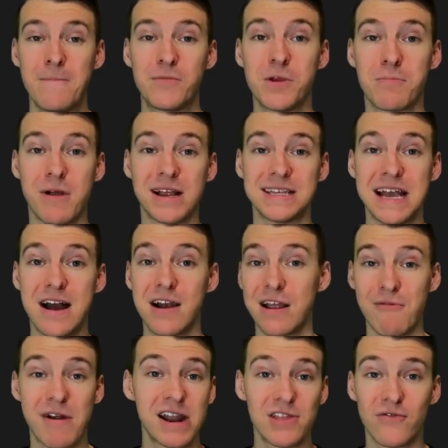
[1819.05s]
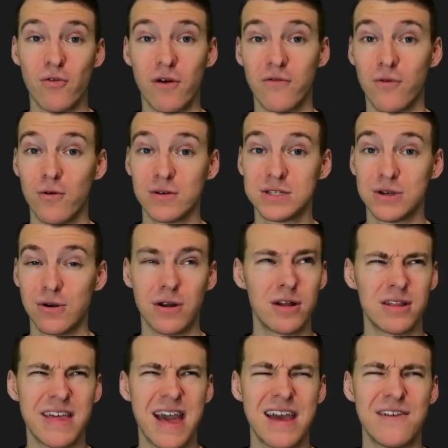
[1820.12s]
to bring down, and he ran in the 4.4s,
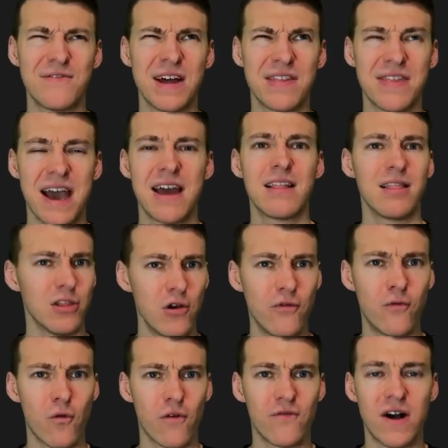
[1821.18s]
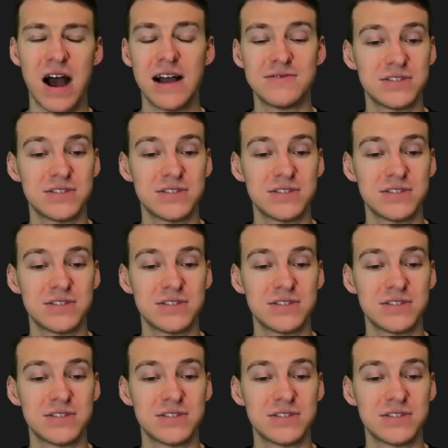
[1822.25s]
or that, if not that, low 4.5.